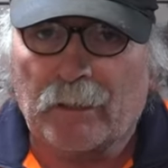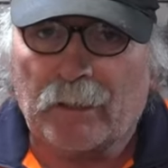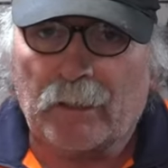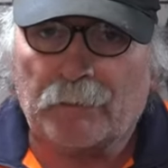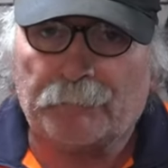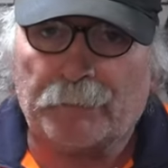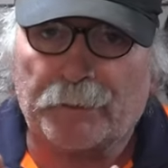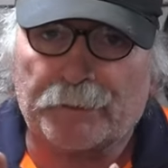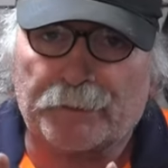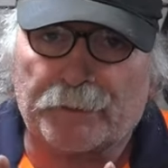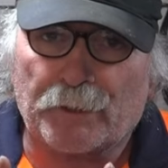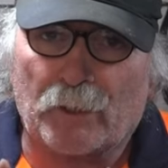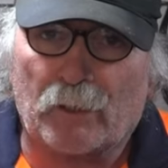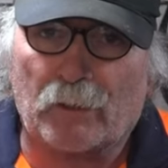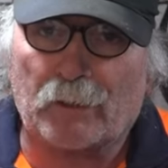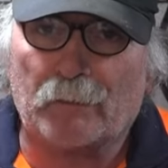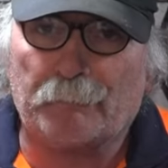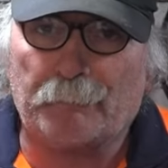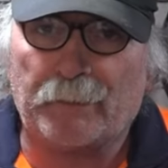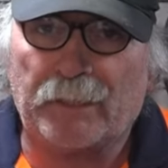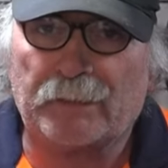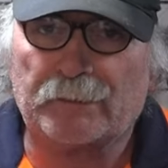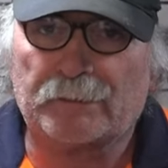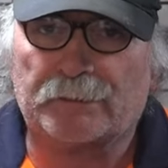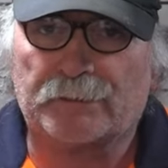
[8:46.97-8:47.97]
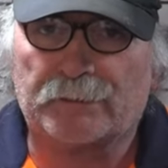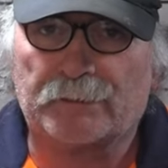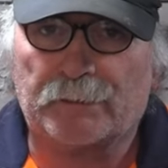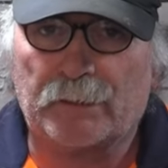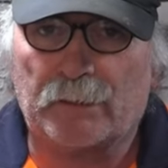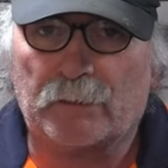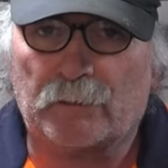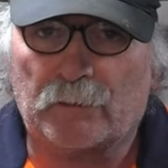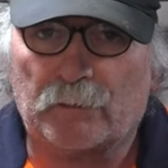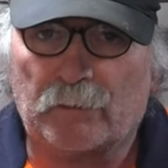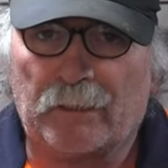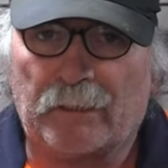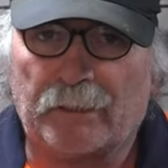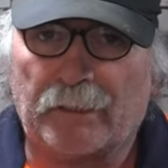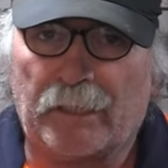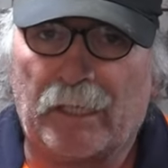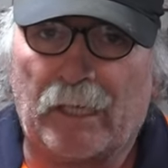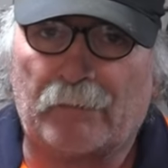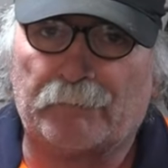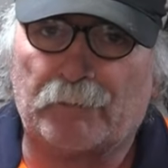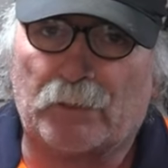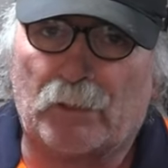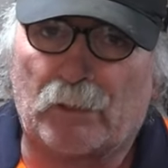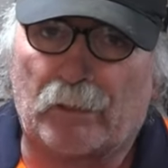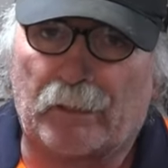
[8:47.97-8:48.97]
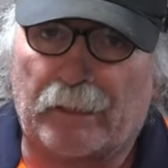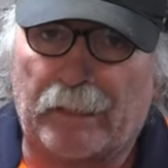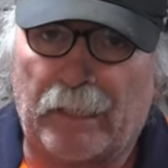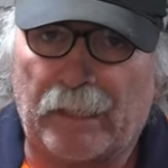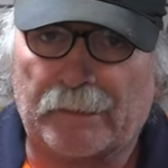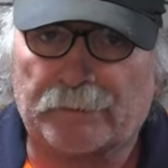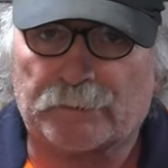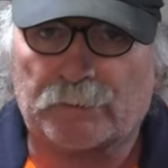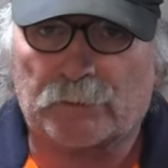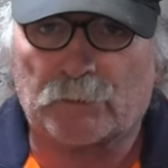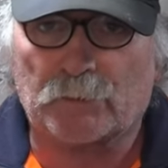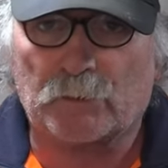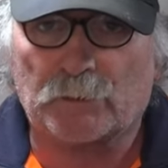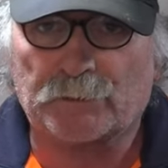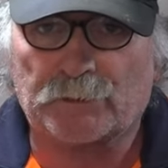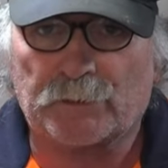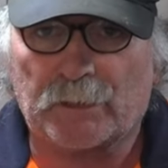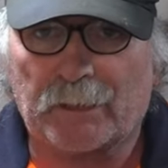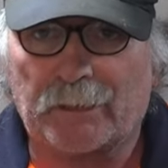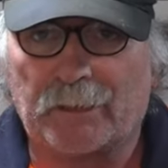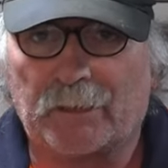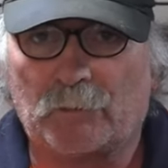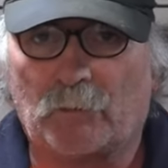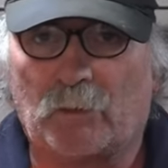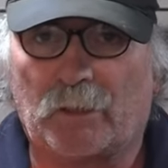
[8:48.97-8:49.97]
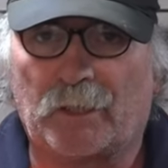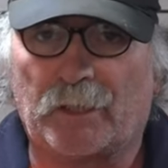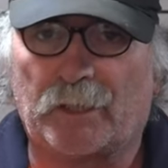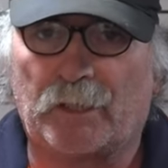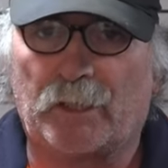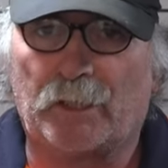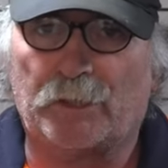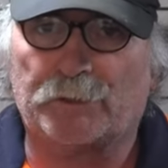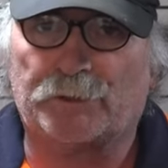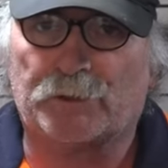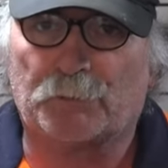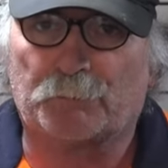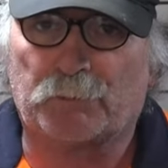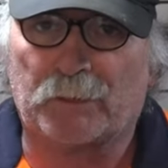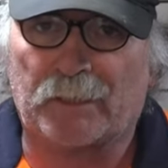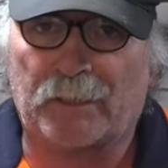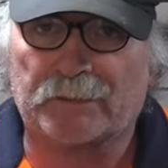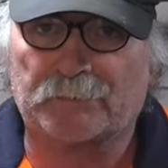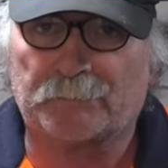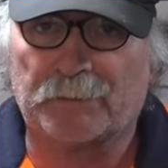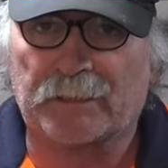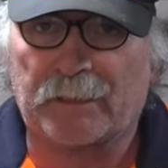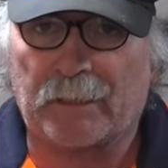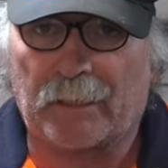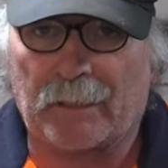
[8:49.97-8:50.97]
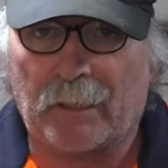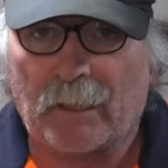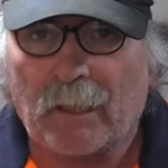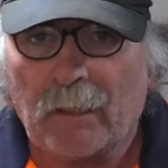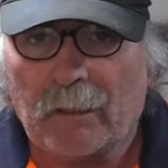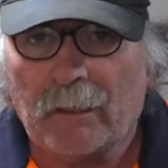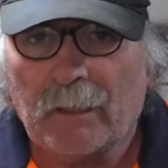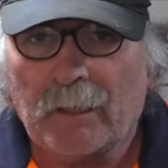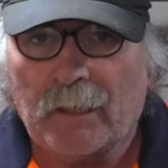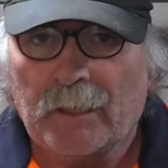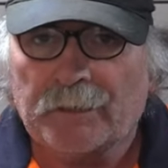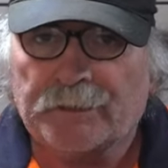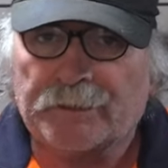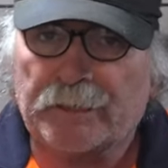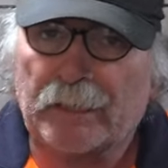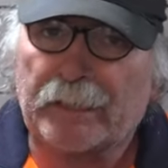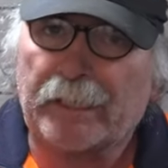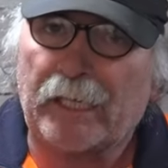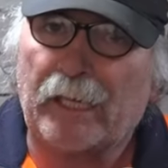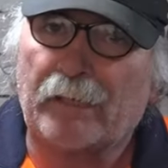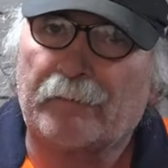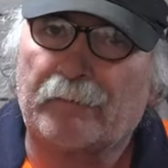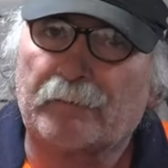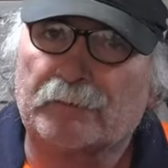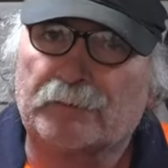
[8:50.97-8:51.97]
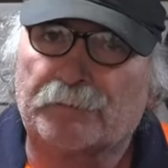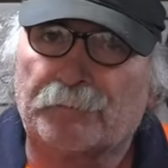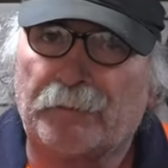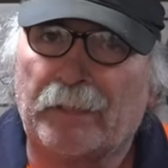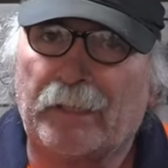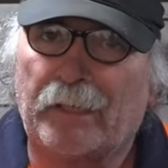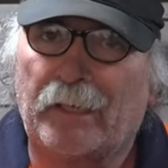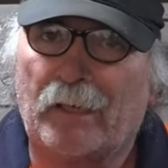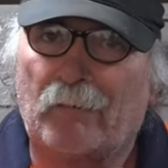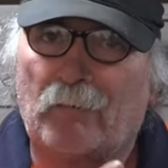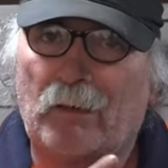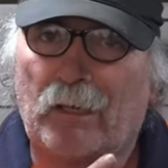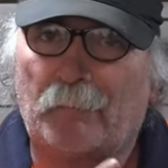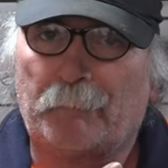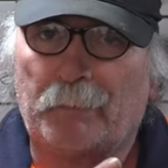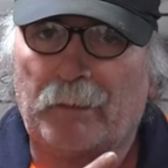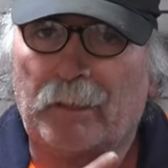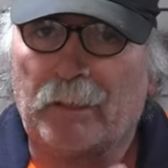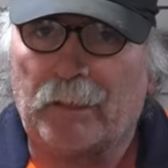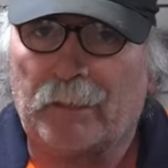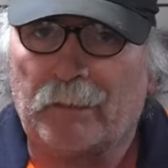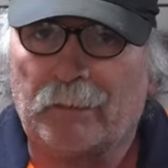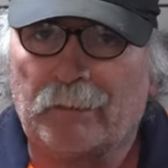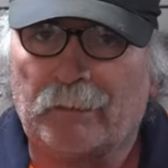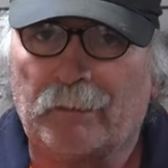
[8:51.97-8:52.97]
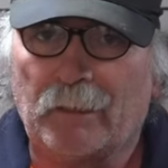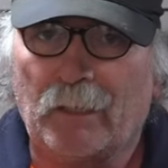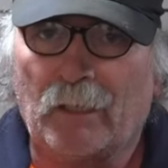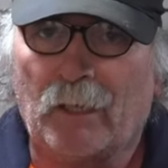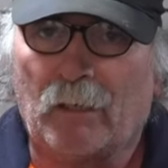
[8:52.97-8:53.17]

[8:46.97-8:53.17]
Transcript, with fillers: If you're trying to bend steel and you haven't got a gas torch and you want to use your plasma cutter, check out this video up here.